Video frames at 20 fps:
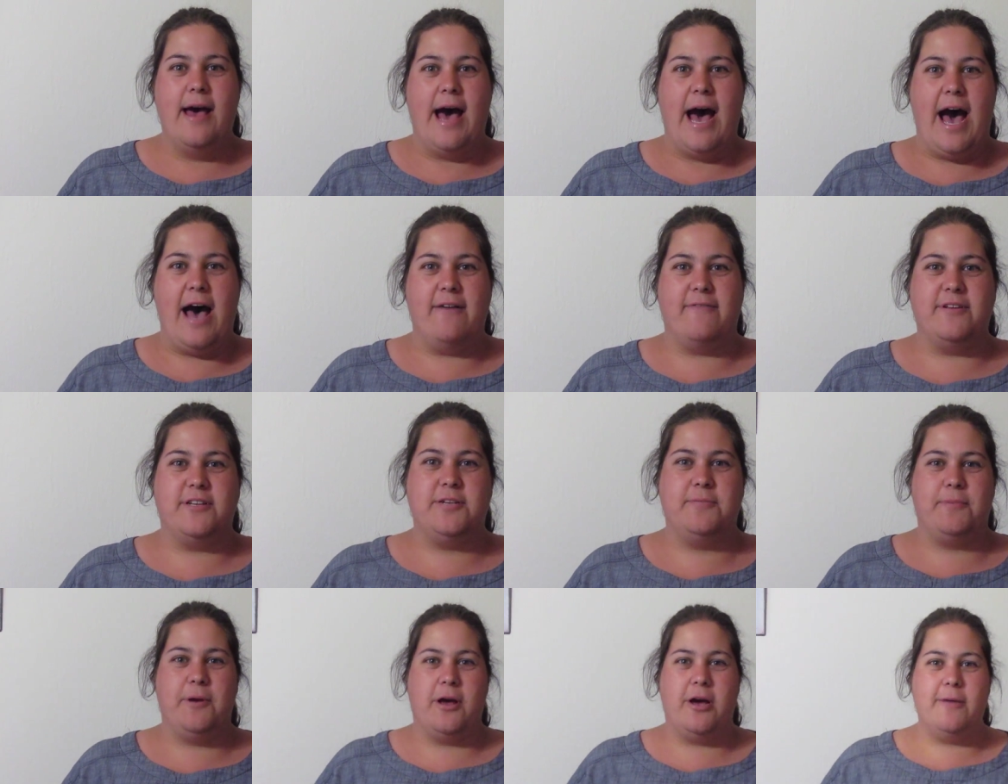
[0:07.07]
I have a
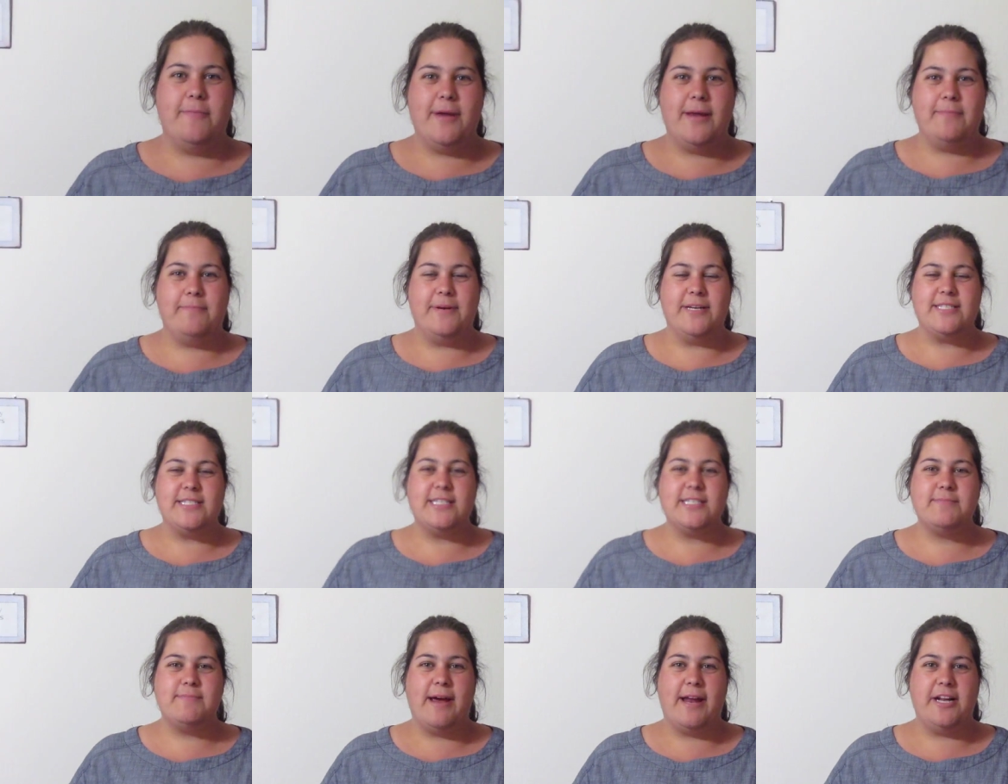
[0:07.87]
diploma in
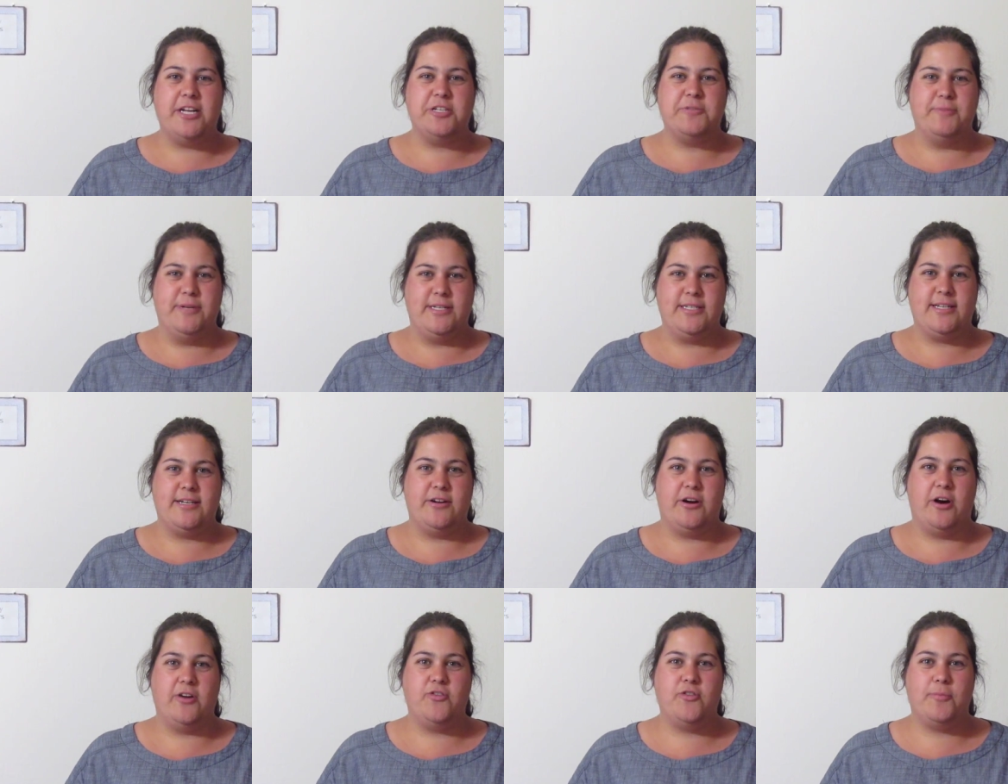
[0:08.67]
business management and
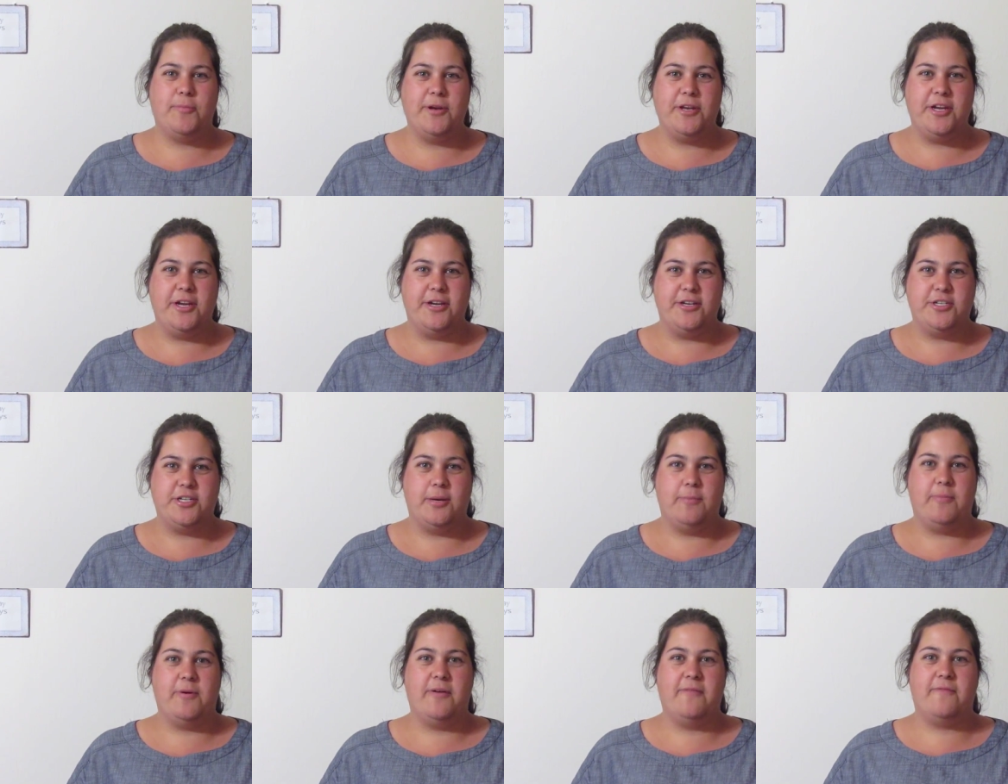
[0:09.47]

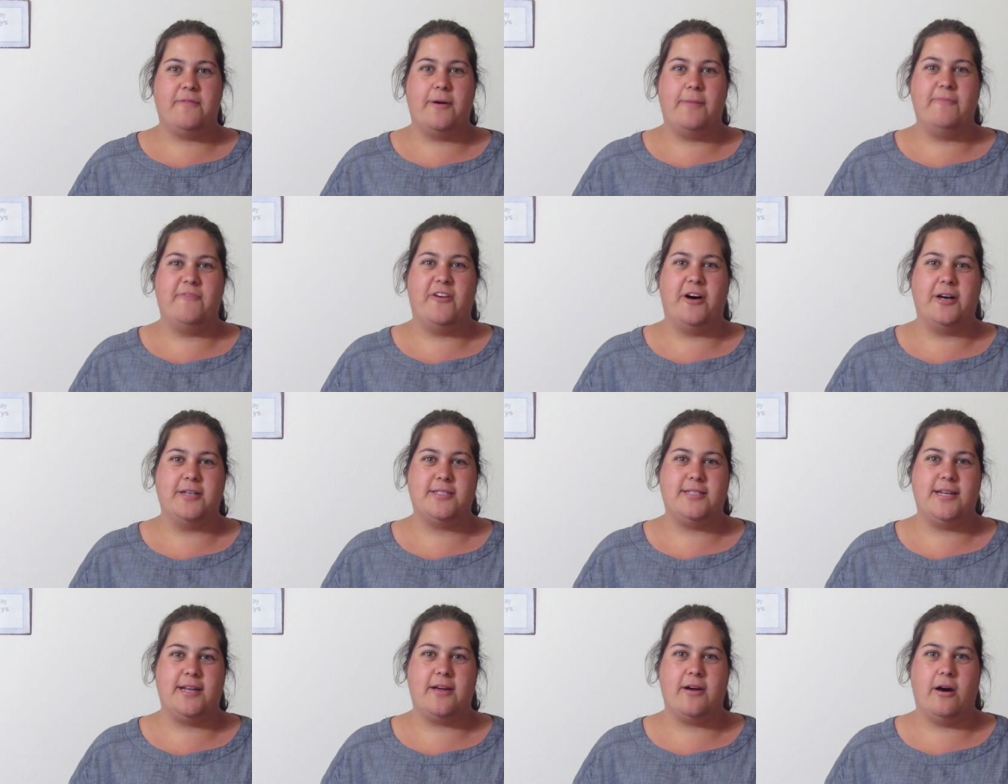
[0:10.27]
entrepreneurship from
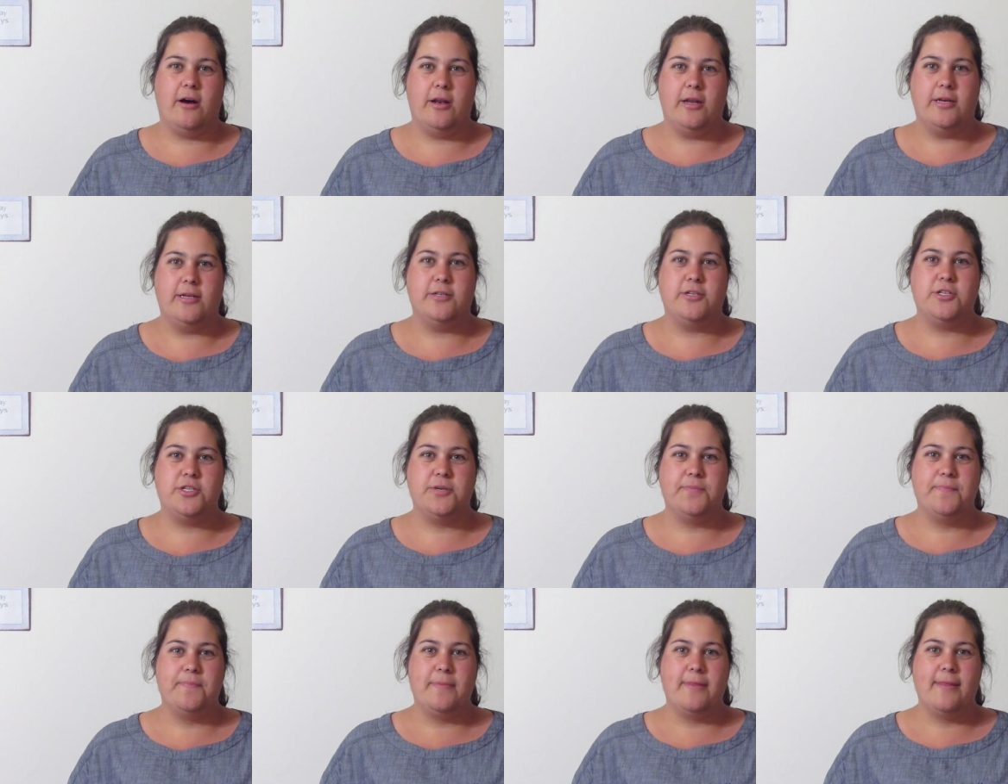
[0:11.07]
Varsity College.